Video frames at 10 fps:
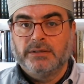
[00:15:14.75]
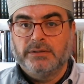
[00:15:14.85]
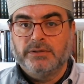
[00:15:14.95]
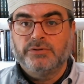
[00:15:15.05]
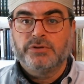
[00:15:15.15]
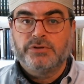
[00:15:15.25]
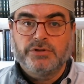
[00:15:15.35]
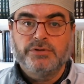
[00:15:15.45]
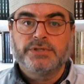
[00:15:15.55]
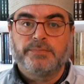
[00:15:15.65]
you should
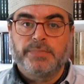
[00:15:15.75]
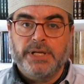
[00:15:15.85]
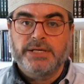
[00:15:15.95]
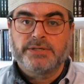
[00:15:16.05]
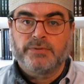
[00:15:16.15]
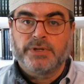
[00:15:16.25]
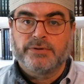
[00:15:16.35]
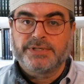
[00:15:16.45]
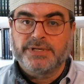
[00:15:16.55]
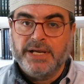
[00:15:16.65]
choose a place where there
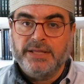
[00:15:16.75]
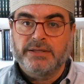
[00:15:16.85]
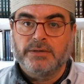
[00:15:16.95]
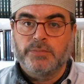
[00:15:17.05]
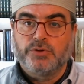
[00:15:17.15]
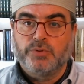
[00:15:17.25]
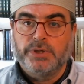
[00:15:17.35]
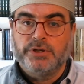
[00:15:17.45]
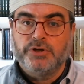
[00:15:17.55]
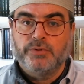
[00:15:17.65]
is nothing between
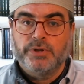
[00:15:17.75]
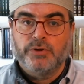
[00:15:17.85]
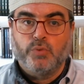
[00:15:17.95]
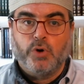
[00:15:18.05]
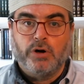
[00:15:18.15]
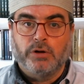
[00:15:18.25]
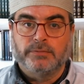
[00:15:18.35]
you and the wall.